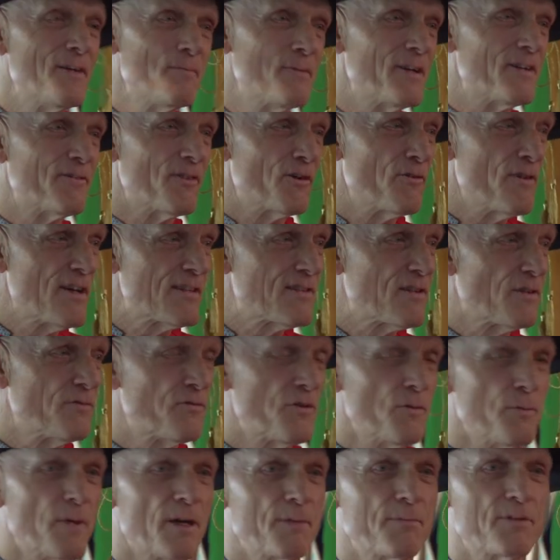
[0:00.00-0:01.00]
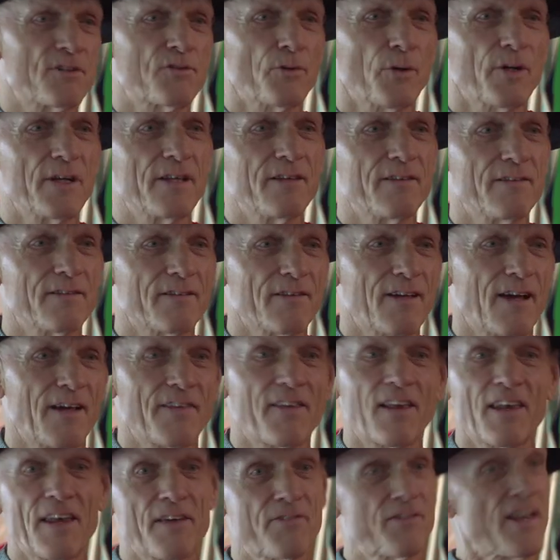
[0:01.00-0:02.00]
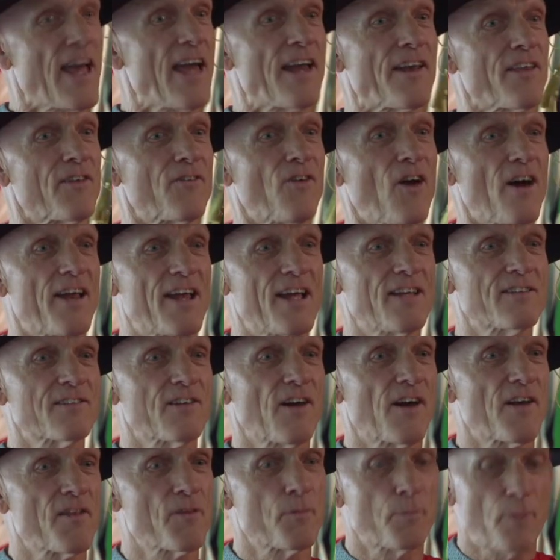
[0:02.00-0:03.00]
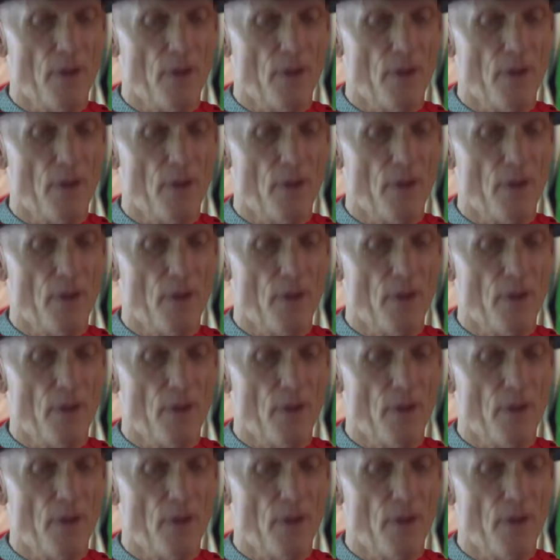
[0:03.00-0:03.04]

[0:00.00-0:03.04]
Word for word: bit of a wrestle for me between uh, the left hand and the right hand side of the